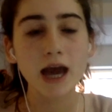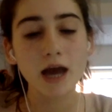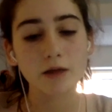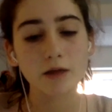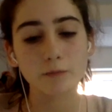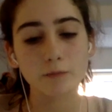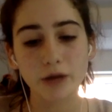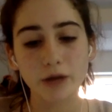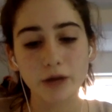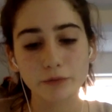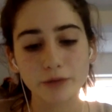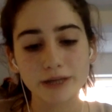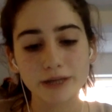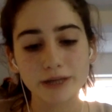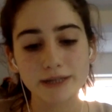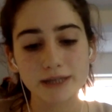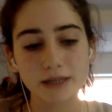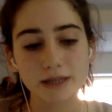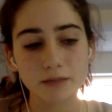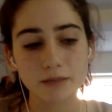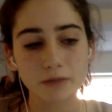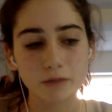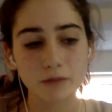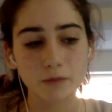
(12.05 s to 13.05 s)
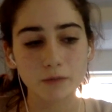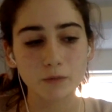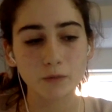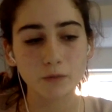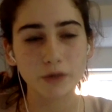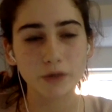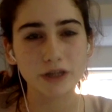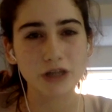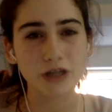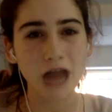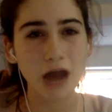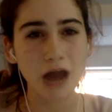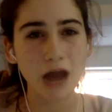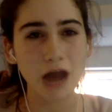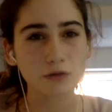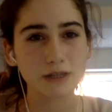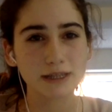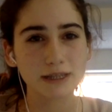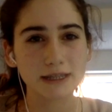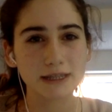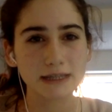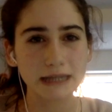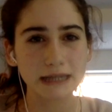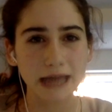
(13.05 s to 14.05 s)
by raising the minimum wage, how
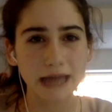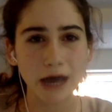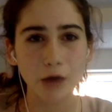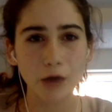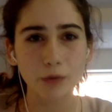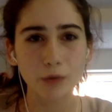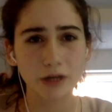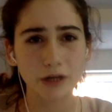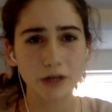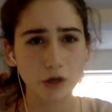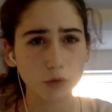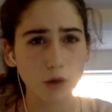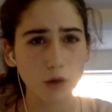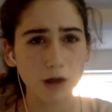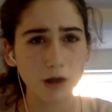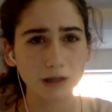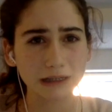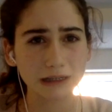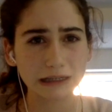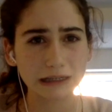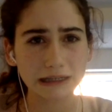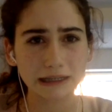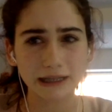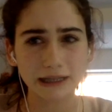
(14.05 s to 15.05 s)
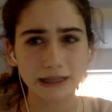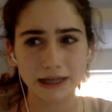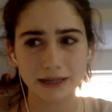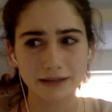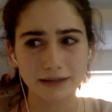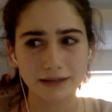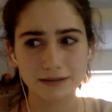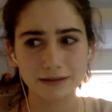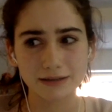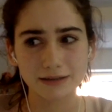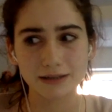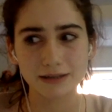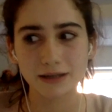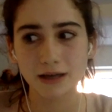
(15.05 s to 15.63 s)
this is going to help inequality and